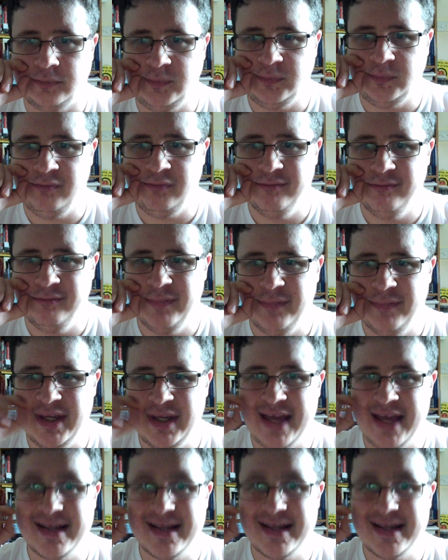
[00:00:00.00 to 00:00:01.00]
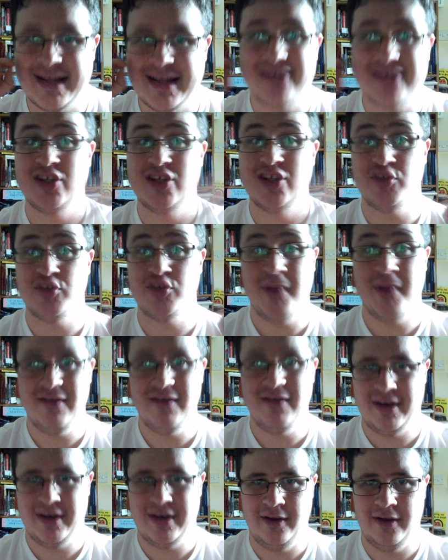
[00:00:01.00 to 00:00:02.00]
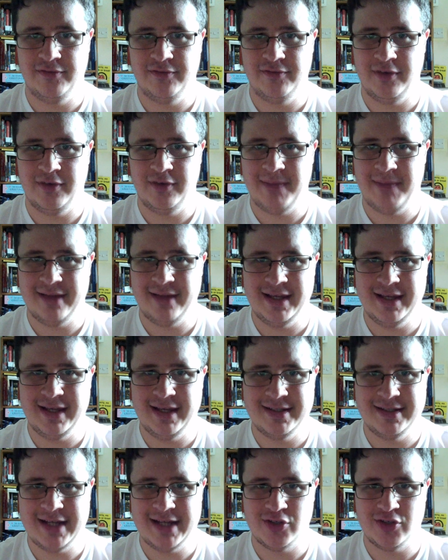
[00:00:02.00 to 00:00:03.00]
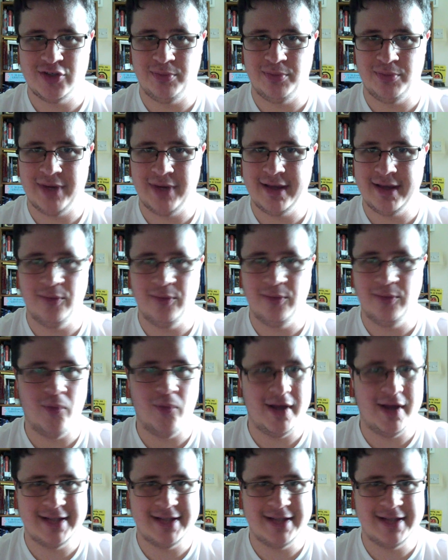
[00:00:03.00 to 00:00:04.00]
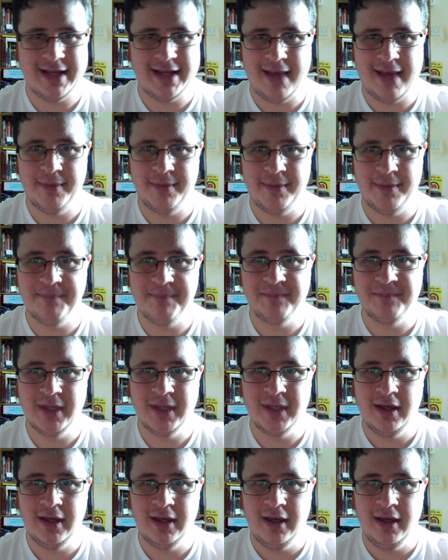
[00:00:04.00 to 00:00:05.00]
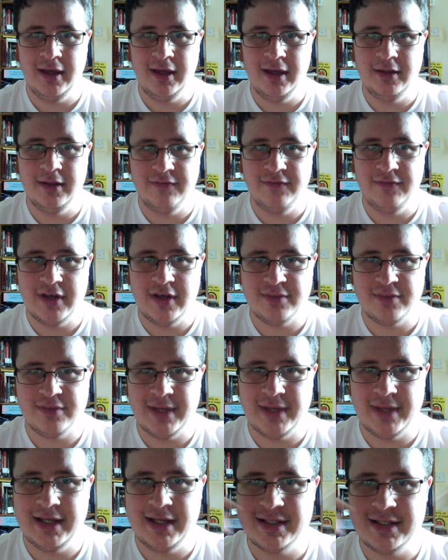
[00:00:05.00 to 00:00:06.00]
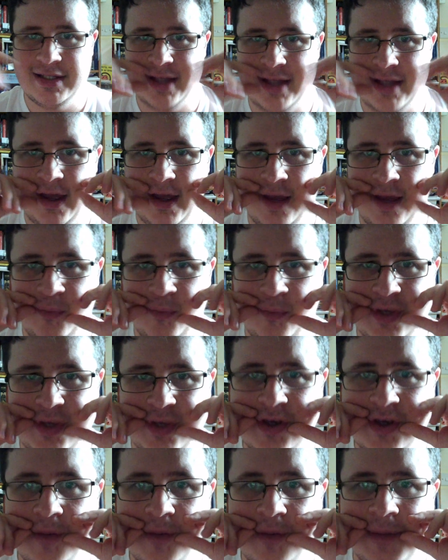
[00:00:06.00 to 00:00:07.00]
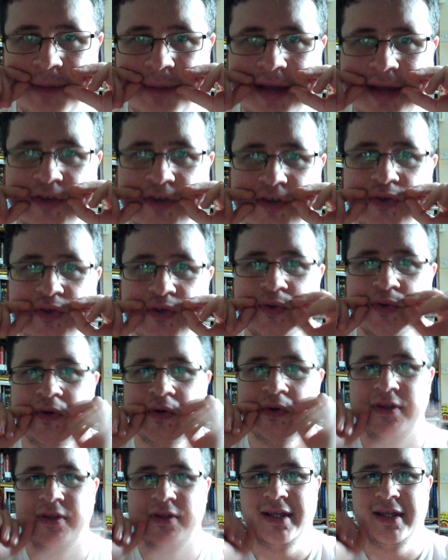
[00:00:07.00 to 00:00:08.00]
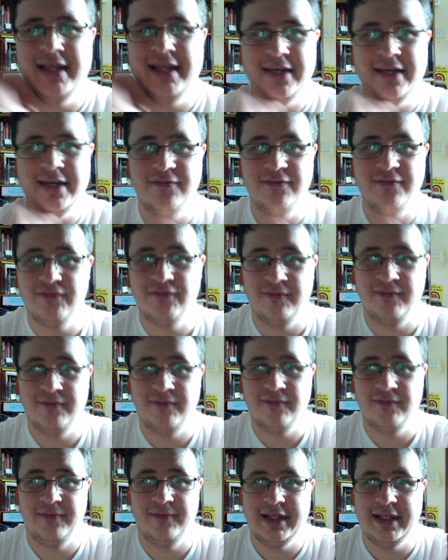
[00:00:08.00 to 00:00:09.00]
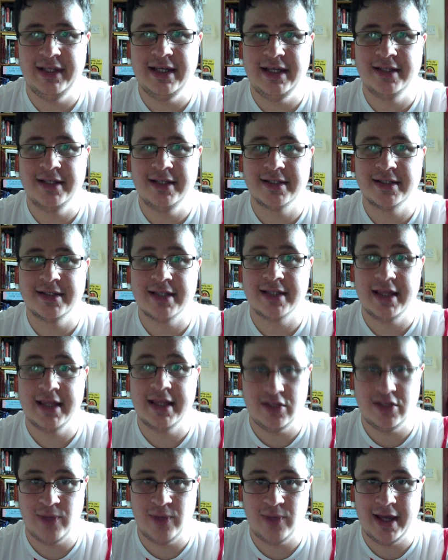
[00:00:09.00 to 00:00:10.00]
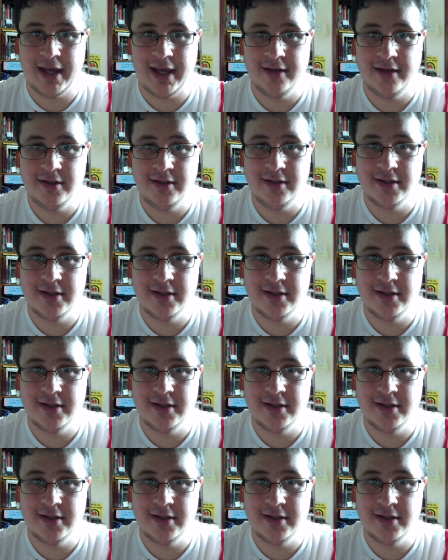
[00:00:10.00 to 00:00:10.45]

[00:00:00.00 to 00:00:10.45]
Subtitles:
But yeah, that's just my rant over about the international break and why it's going to happen in the first place. We go back to the leagues this weekend,